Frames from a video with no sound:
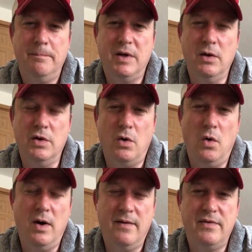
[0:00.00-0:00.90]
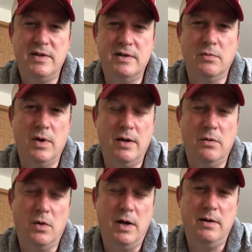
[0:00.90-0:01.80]
The whole offense is
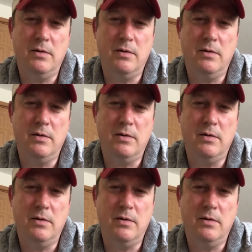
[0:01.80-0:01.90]
run or